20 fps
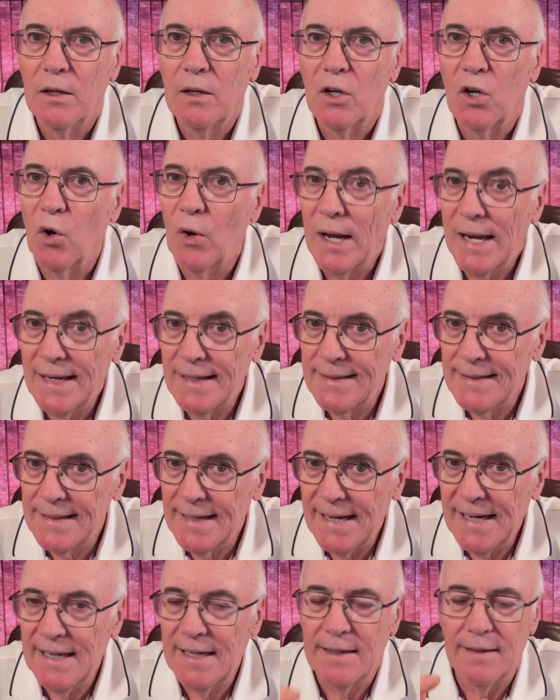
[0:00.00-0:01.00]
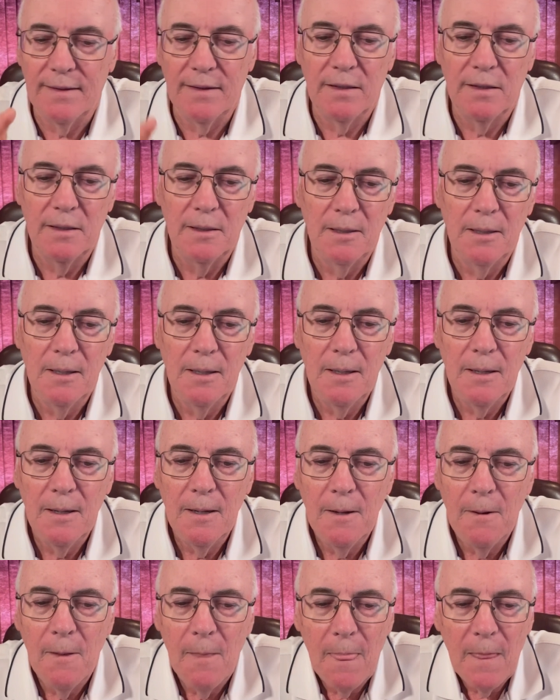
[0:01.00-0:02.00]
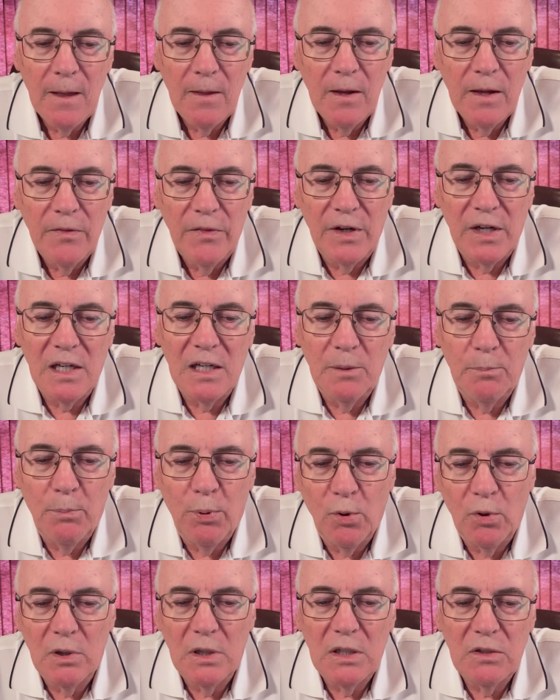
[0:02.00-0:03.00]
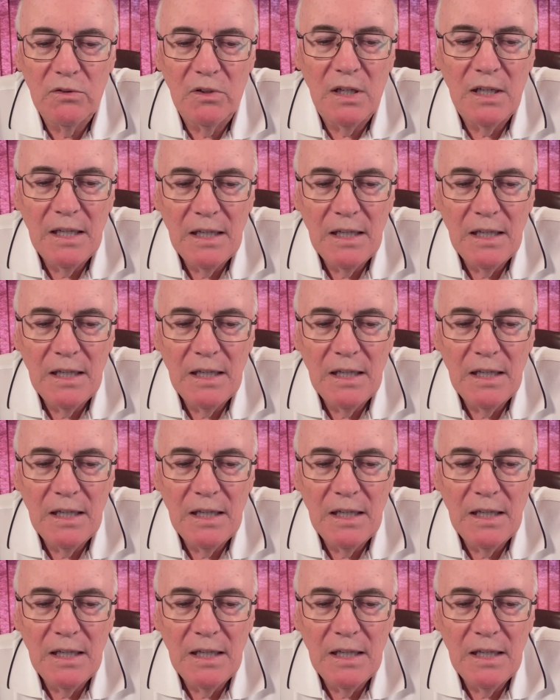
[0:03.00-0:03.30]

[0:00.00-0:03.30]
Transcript: go hand in hand. They're going to pour out